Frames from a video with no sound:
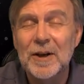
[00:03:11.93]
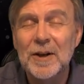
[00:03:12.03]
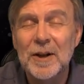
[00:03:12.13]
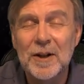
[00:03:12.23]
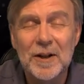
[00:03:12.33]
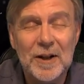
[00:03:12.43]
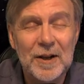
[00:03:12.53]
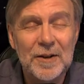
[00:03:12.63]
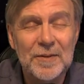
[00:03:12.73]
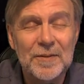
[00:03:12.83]

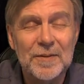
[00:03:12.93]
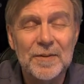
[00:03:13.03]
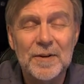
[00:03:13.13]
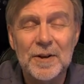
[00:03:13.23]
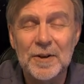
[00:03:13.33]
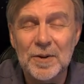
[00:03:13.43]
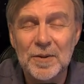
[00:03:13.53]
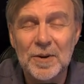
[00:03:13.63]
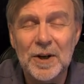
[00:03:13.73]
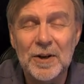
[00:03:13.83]
love and
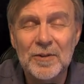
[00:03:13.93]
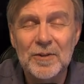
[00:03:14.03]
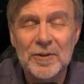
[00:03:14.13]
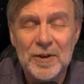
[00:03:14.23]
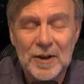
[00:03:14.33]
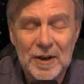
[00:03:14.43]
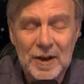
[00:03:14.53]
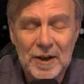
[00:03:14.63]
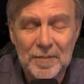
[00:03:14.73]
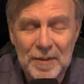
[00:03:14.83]
grace
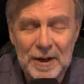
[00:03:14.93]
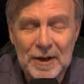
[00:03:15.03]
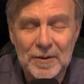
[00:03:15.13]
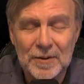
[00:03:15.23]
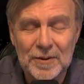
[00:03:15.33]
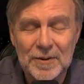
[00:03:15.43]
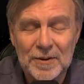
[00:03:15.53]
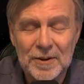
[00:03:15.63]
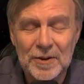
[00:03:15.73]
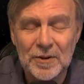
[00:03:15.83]
and power
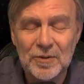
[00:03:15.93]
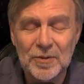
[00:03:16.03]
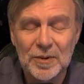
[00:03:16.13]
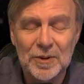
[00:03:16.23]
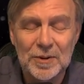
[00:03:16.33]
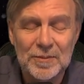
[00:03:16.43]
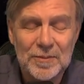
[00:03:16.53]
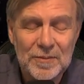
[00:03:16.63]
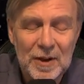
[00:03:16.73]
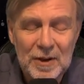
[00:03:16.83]
in this world.
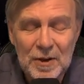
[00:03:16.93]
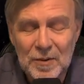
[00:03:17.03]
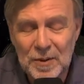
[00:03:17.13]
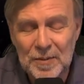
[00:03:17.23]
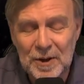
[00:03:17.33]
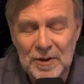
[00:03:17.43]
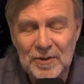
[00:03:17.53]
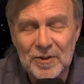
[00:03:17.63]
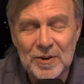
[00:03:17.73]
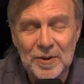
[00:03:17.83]
We pray
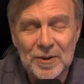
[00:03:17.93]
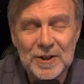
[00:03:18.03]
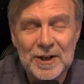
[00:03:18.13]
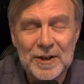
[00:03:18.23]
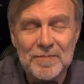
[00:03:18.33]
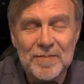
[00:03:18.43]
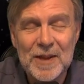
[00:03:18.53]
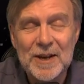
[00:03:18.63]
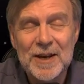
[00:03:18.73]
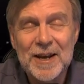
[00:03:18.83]
this in your holy name.
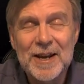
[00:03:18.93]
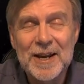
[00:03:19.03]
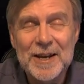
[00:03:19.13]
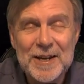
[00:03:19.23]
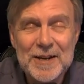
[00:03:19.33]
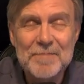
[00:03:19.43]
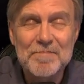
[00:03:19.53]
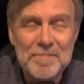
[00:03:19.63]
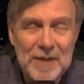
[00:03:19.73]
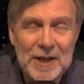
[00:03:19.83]

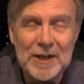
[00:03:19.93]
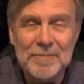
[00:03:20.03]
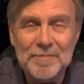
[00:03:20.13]
Amen.